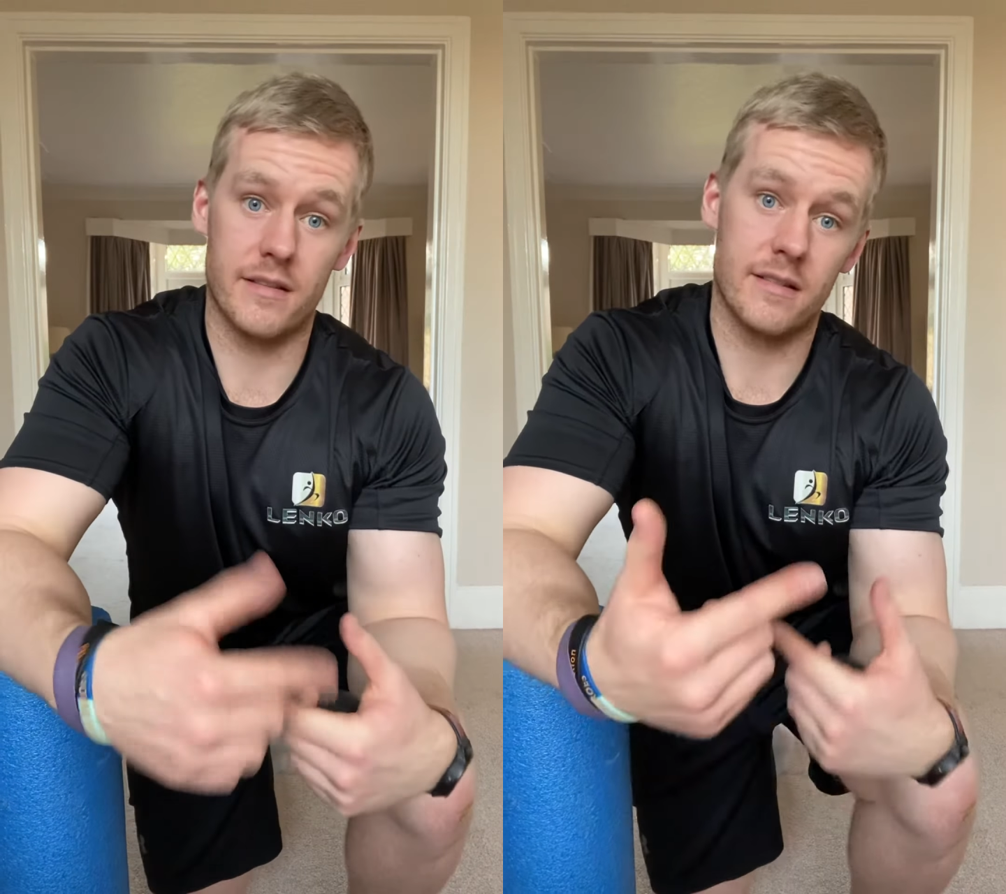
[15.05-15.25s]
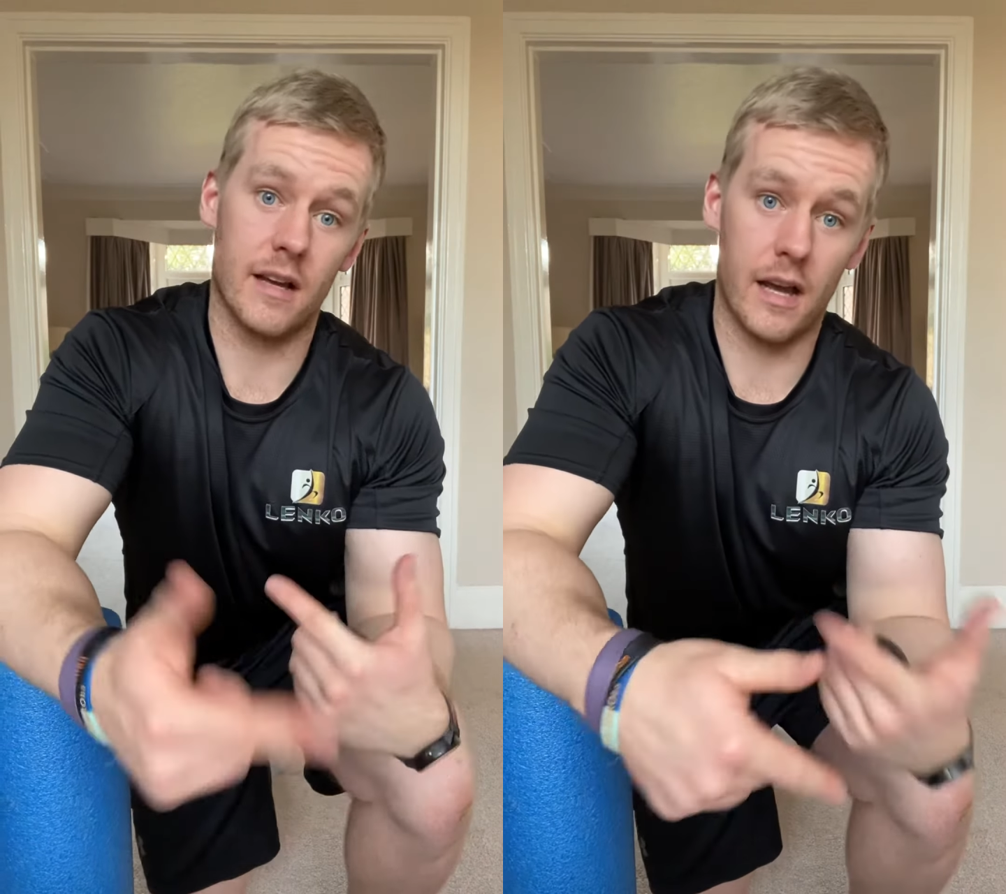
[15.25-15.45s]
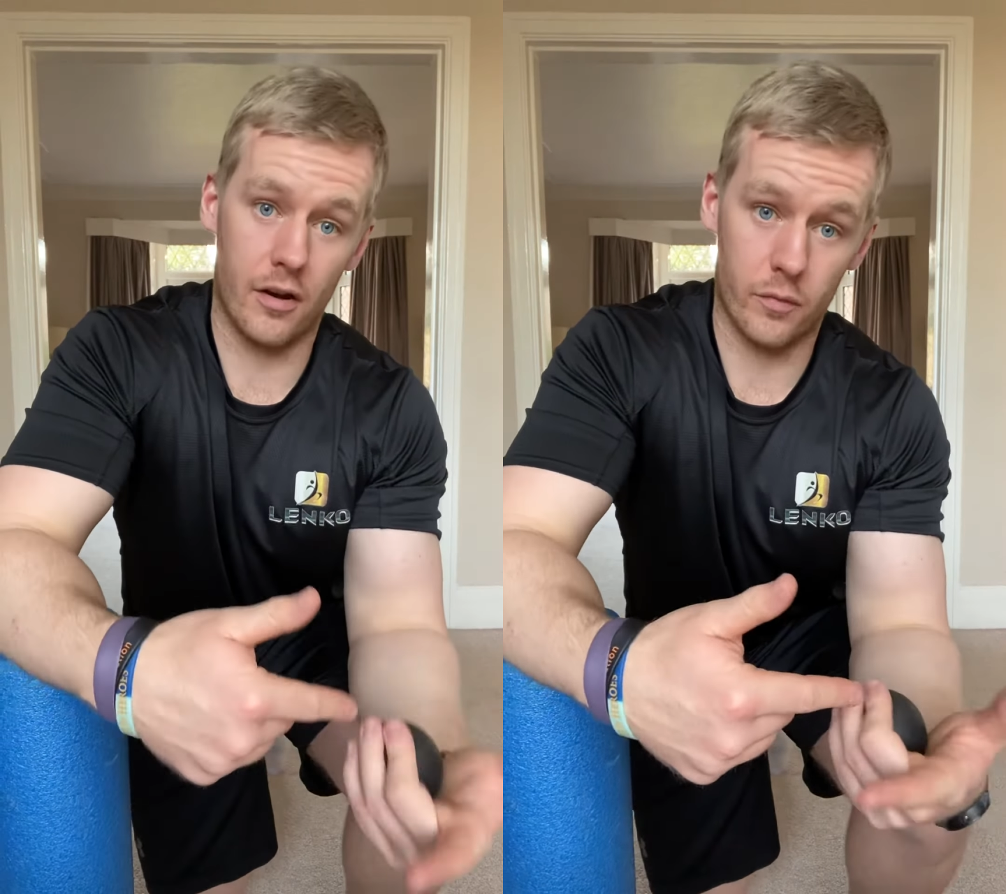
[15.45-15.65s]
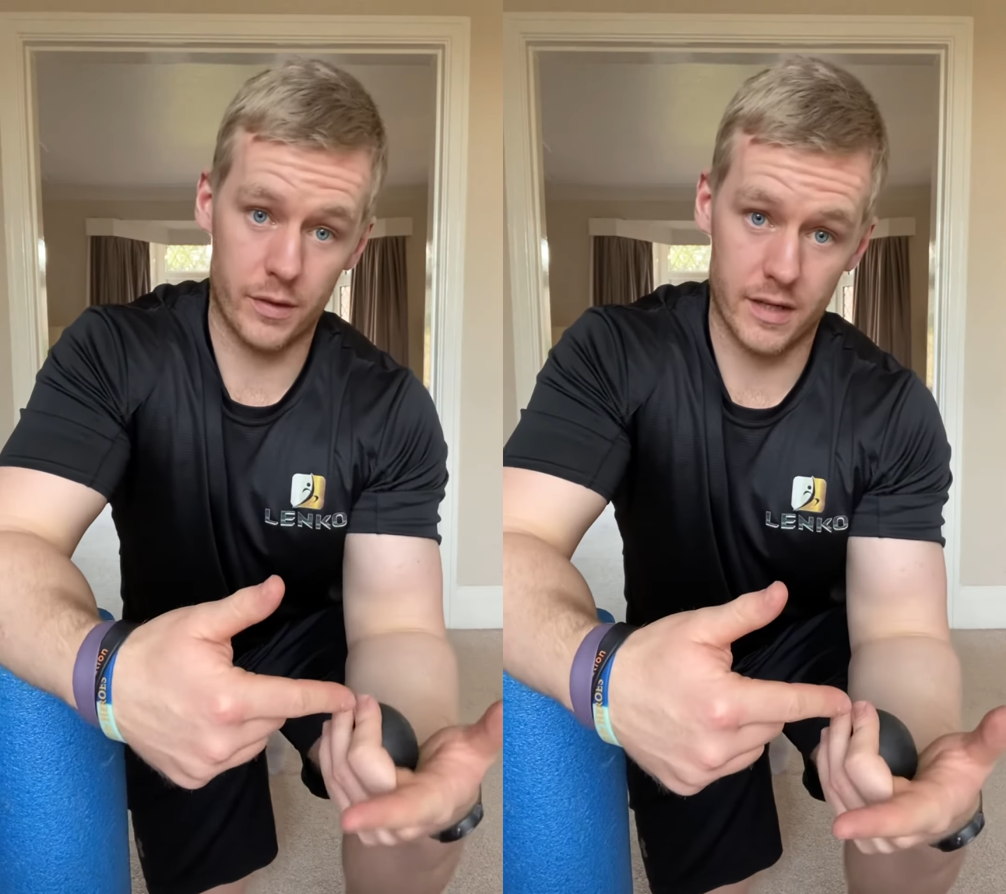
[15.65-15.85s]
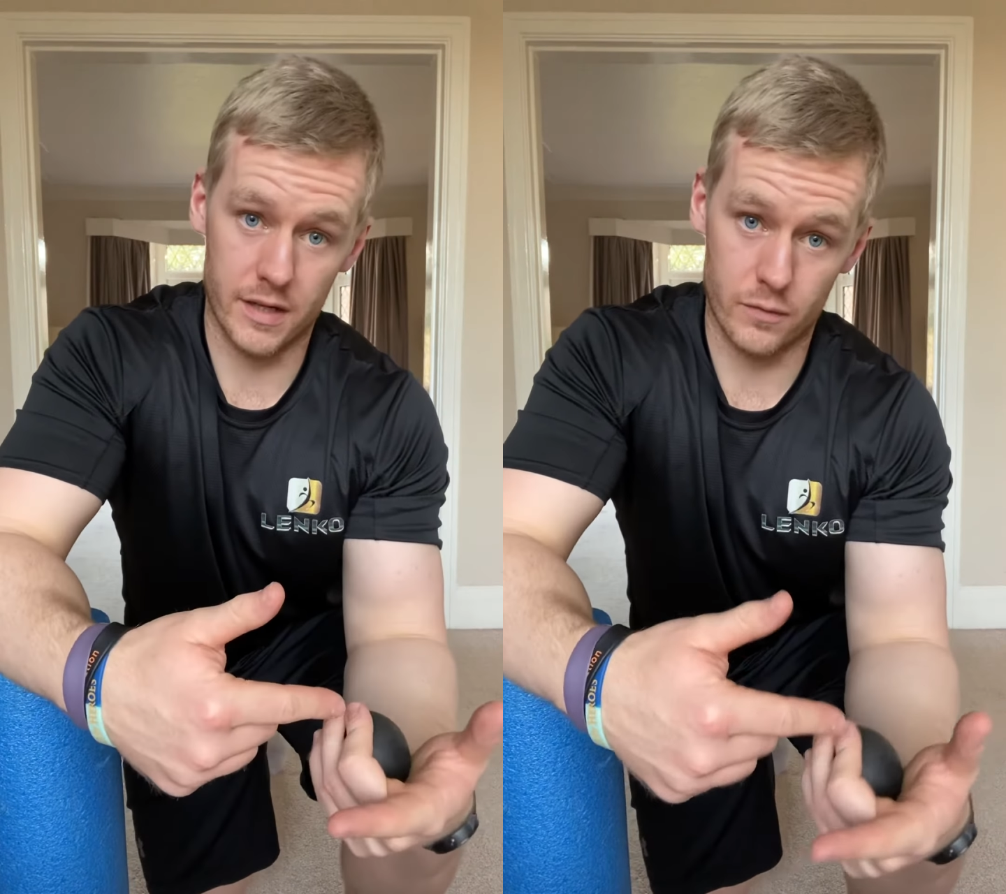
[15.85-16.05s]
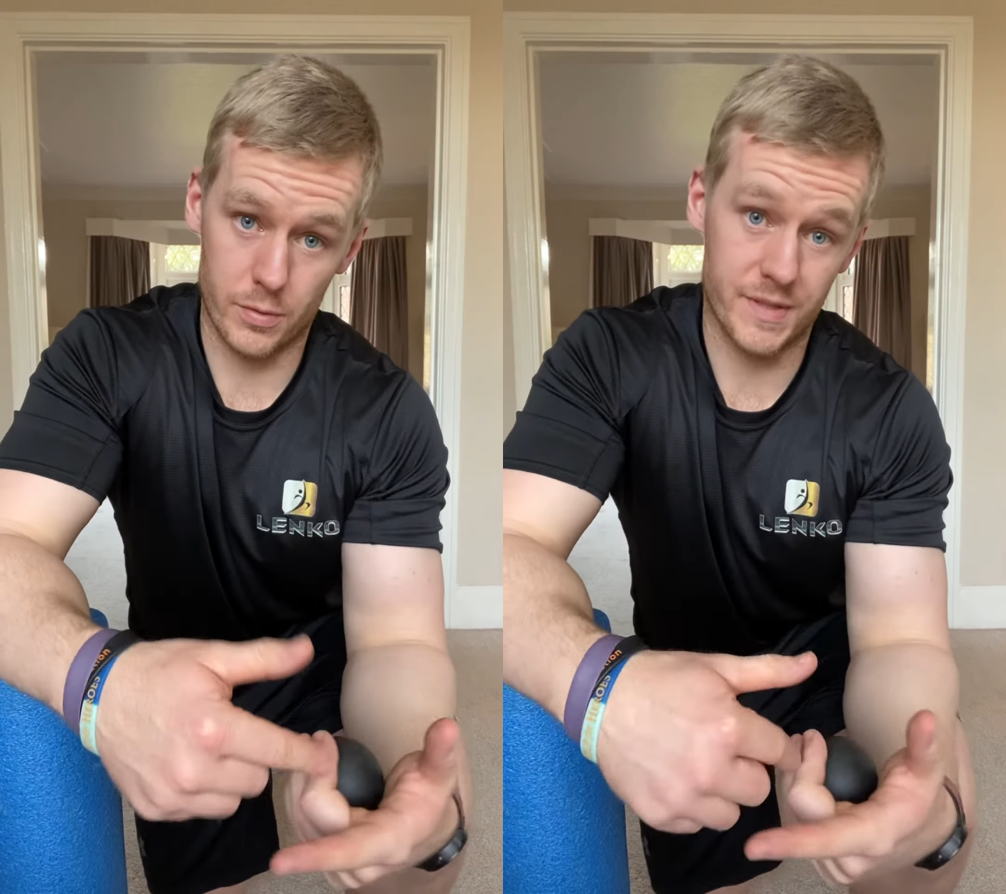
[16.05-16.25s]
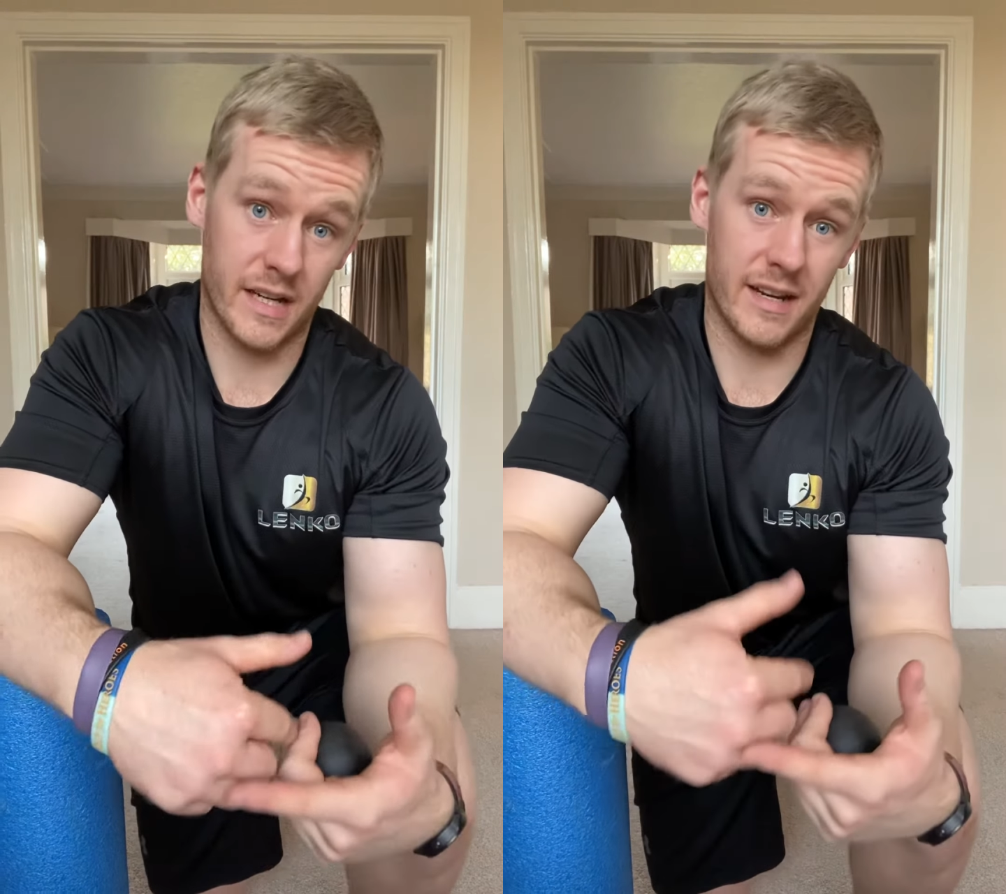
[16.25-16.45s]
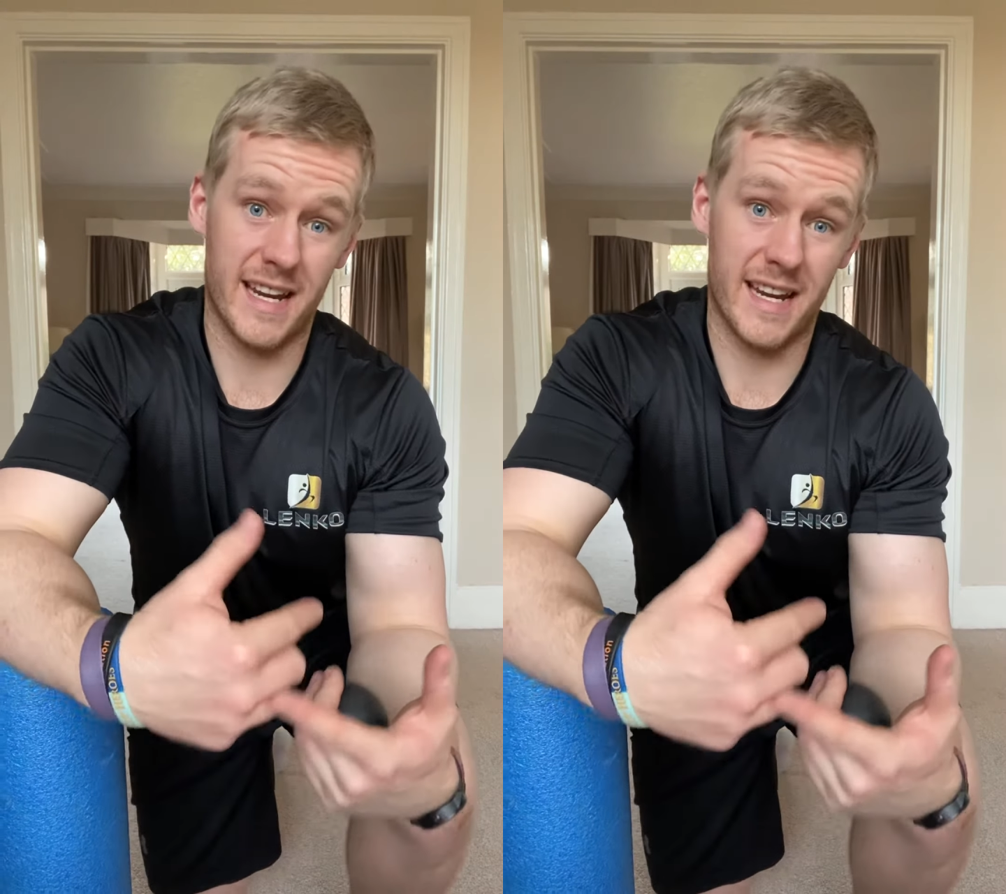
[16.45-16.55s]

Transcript: starting off with this routine.